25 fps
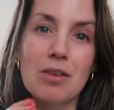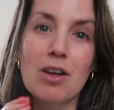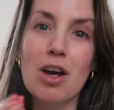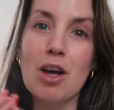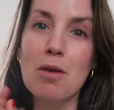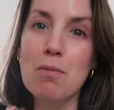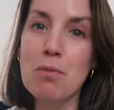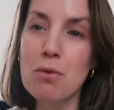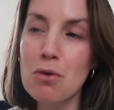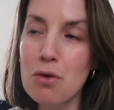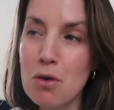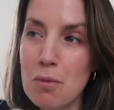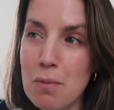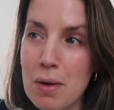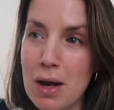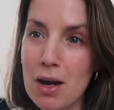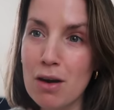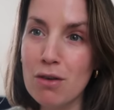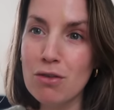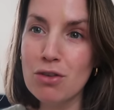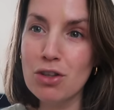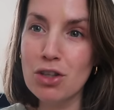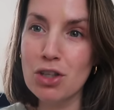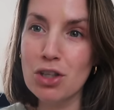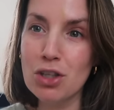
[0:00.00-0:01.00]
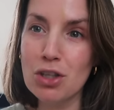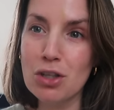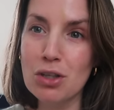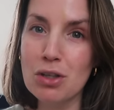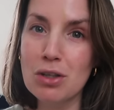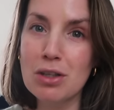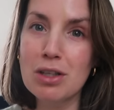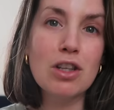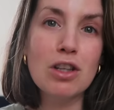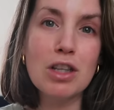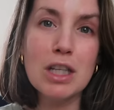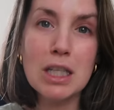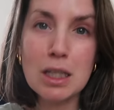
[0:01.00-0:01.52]
I bought a pair of
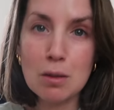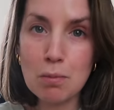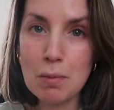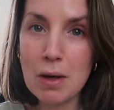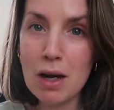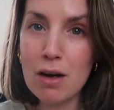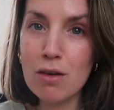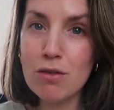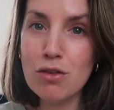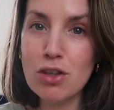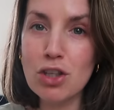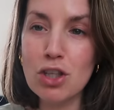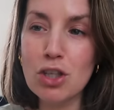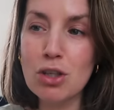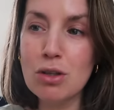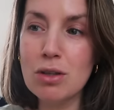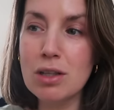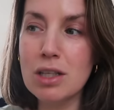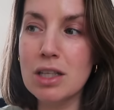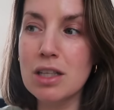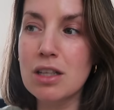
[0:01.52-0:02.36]
shoes. This pair of shoes